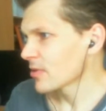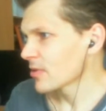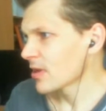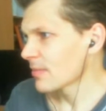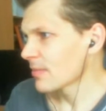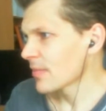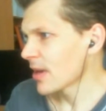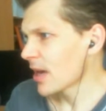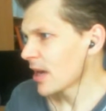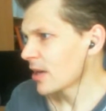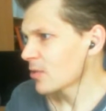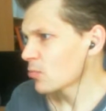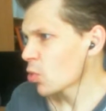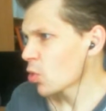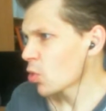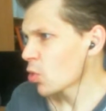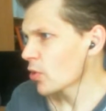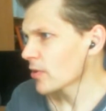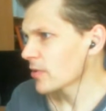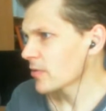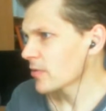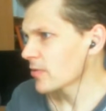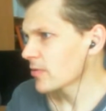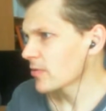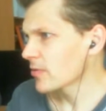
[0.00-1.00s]
command
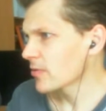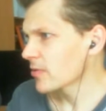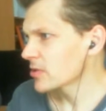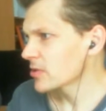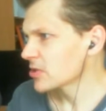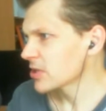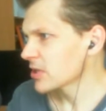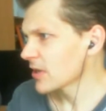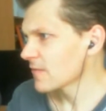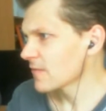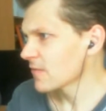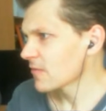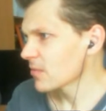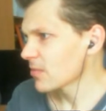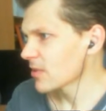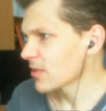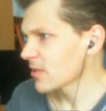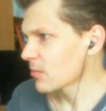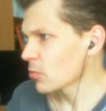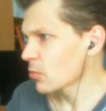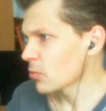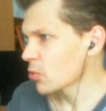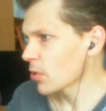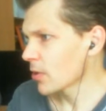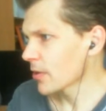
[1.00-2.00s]
walkers that you get from
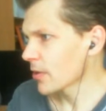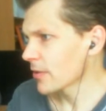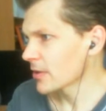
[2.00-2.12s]
somewhere or